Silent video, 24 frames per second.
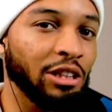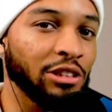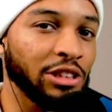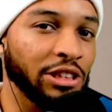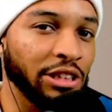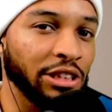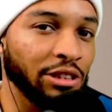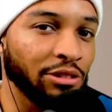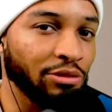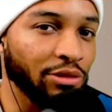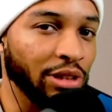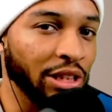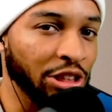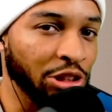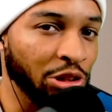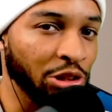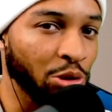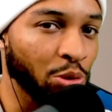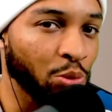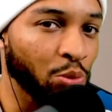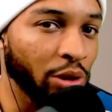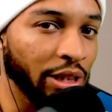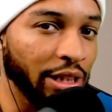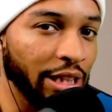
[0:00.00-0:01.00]
the
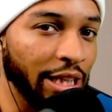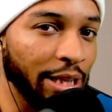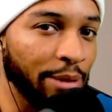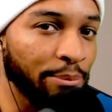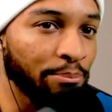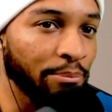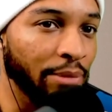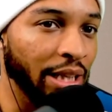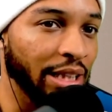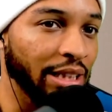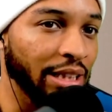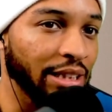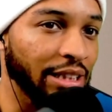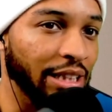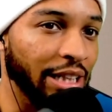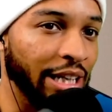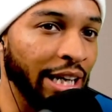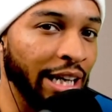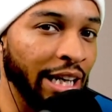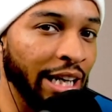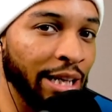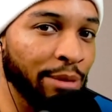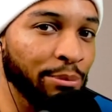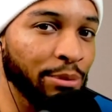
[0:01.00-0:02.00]
original one that made the
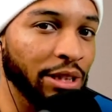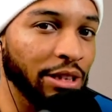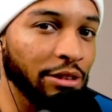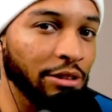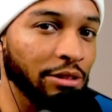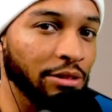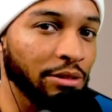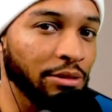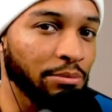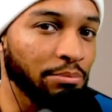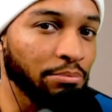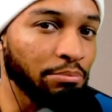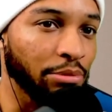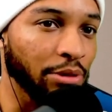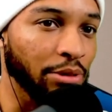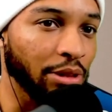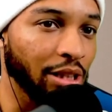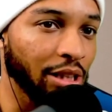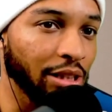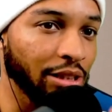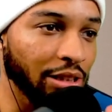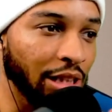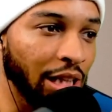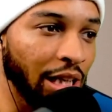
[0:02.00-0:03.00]
Hammond
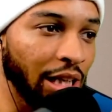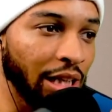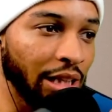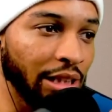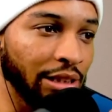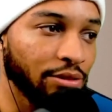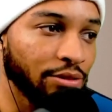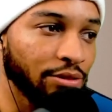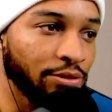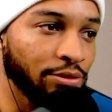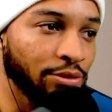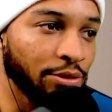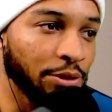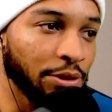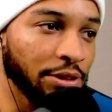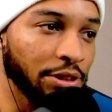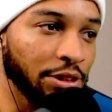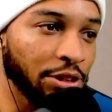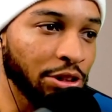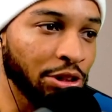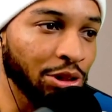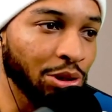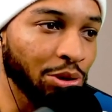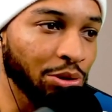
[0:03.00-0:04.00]
bloodline for the
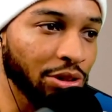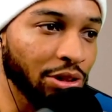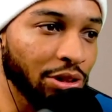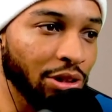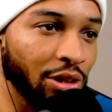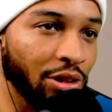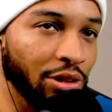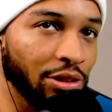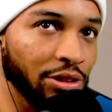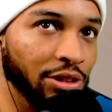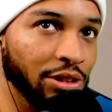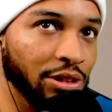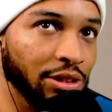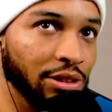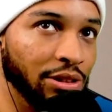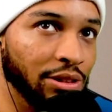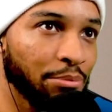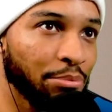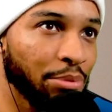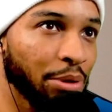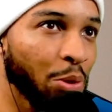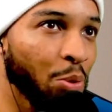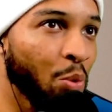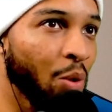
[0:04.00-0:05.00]
Joestars.
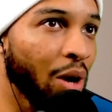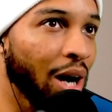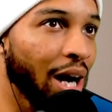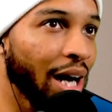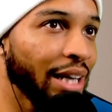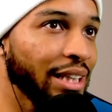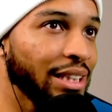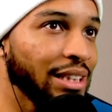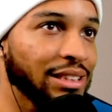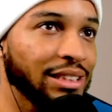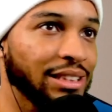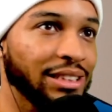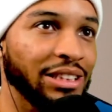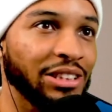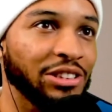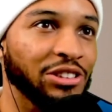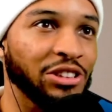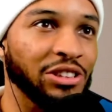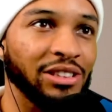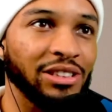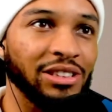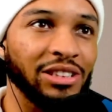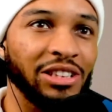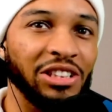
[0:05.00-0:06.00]
But why is
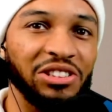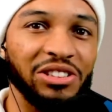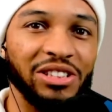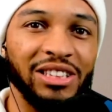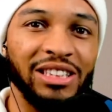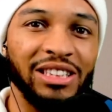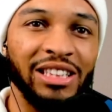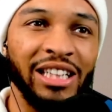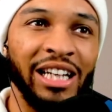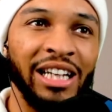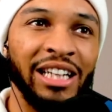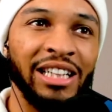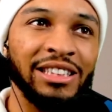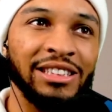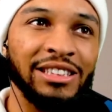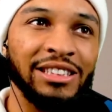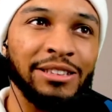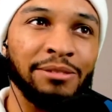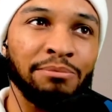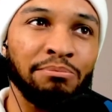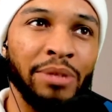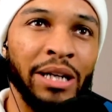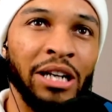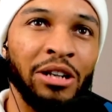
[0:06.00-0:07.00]
their stands
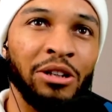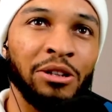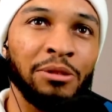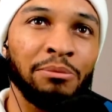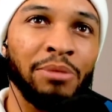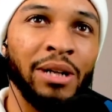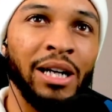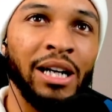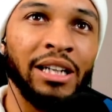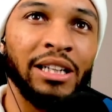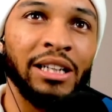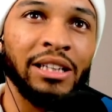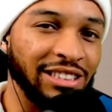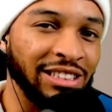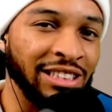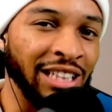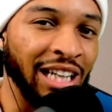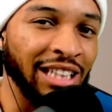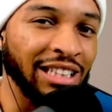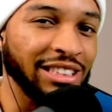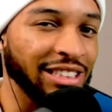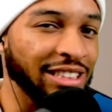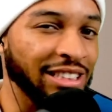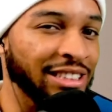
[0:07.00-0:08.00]
bound by
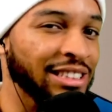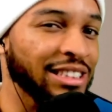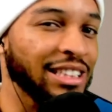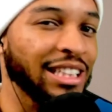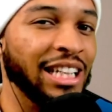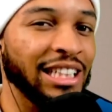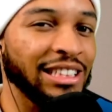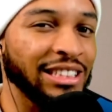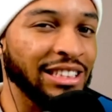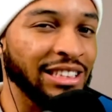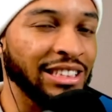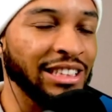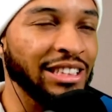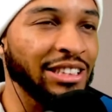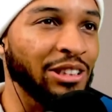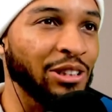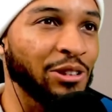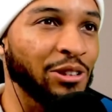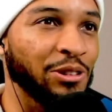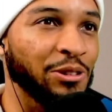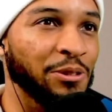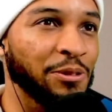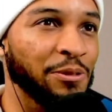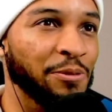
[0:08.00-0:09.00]
Jonathan /
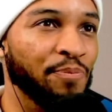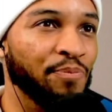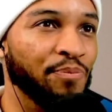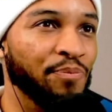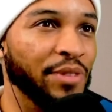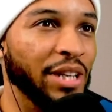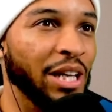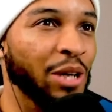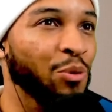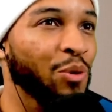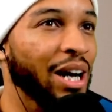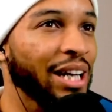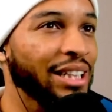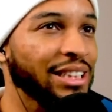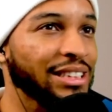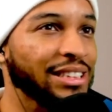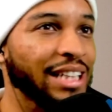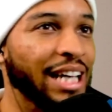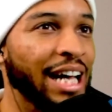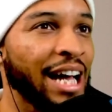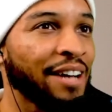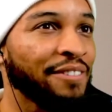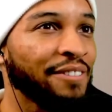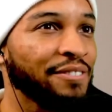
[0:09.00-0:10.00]
Dio? And why does
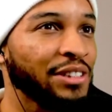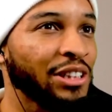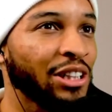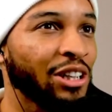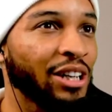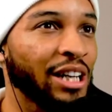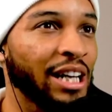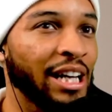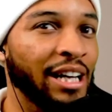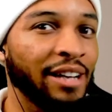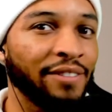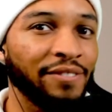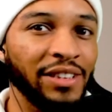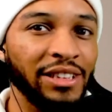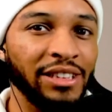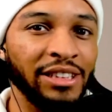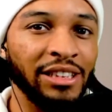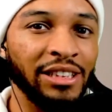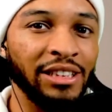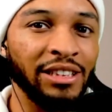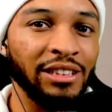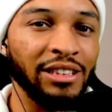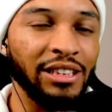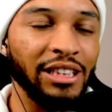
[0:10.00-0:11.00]
Avdol have it
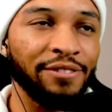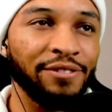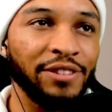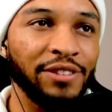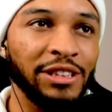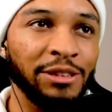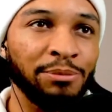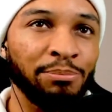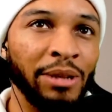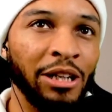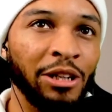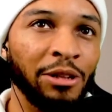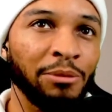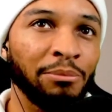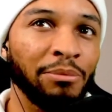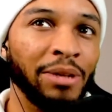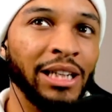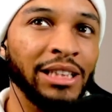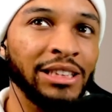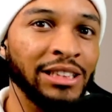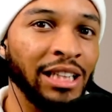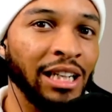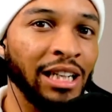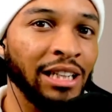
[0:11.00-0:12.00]
then, if it's bound by
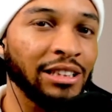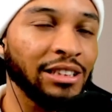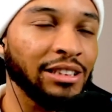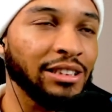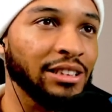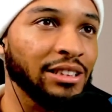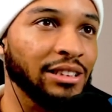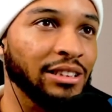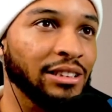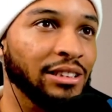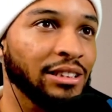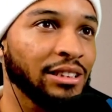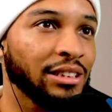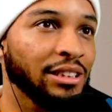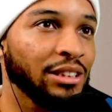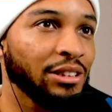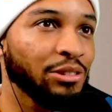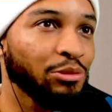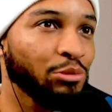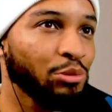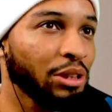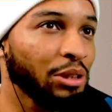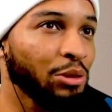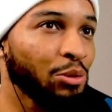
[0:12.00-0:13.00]
Jonathan?
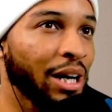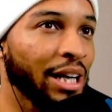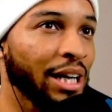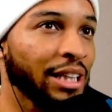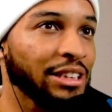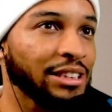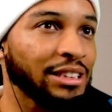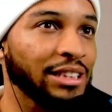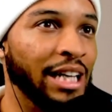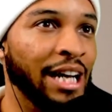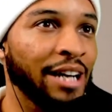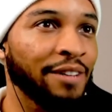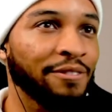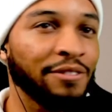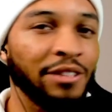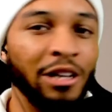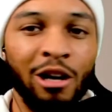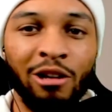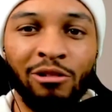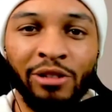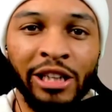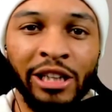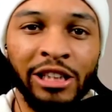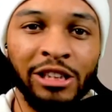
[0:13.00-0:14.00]
Why does
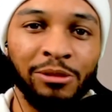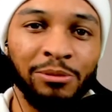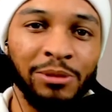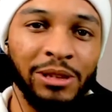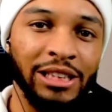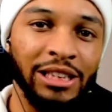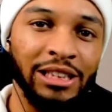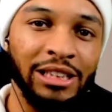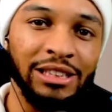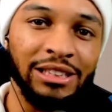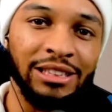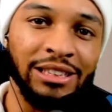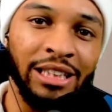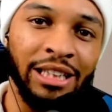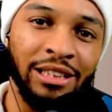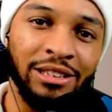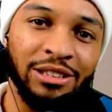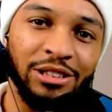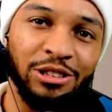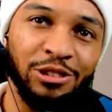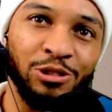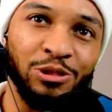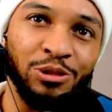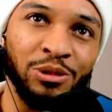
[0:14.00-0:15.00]
Avdol randomly get a stand
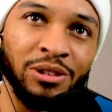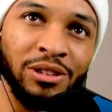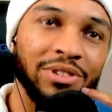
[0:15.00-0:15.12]
too?